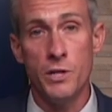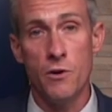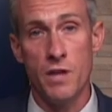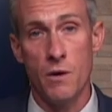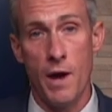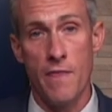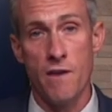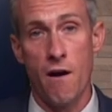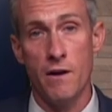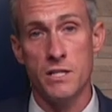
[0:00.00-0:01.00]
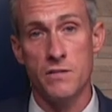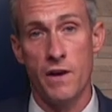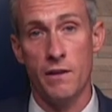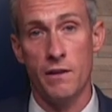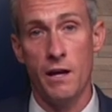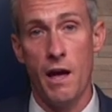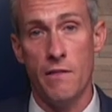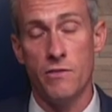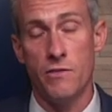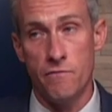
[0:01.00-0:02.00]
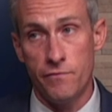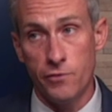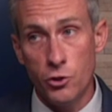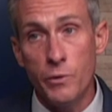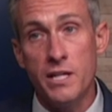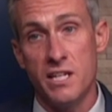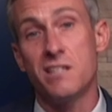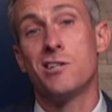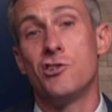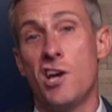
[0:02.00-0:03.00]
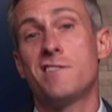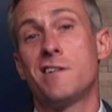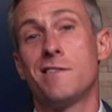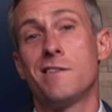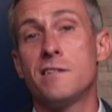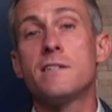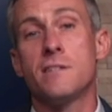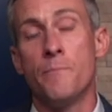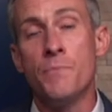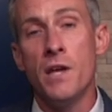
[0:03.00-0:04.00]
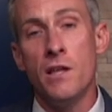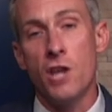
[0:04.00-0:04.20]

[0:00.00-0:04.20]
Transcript: We know that when the heart is failing and the fluid is congesting the system,